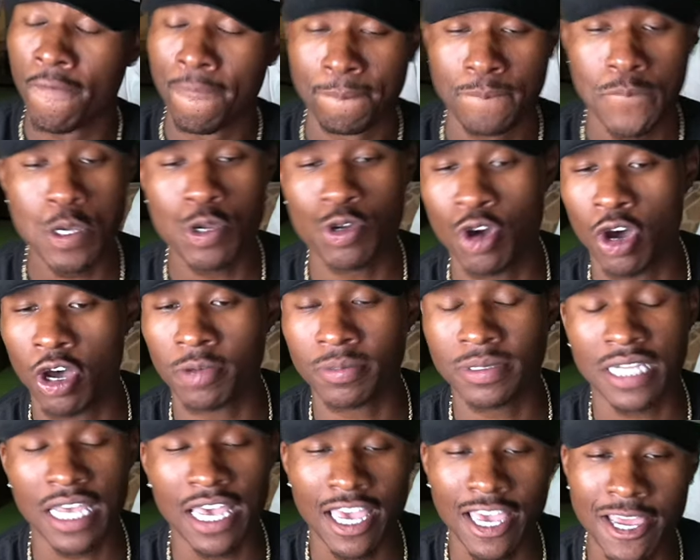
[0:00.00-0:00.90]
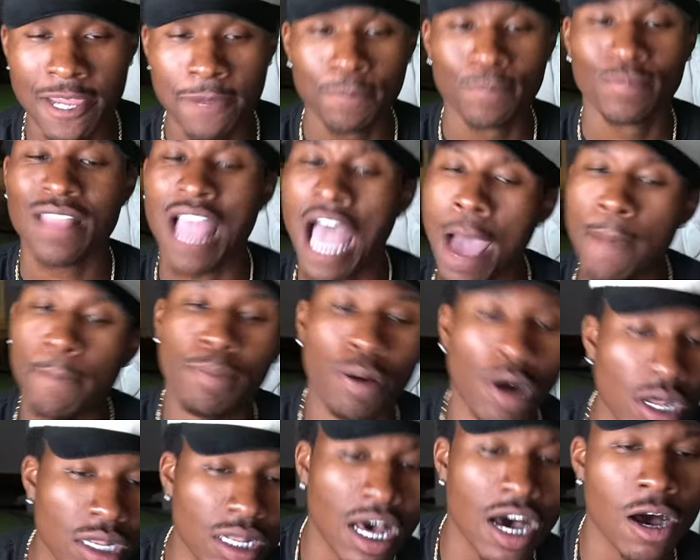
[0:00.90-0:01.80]
You yes, know what I'm saying? Up. I
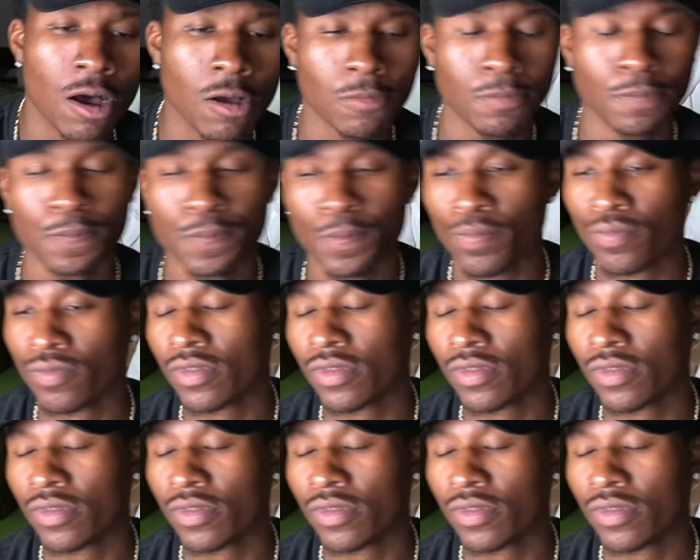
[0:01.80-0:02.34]
pull up.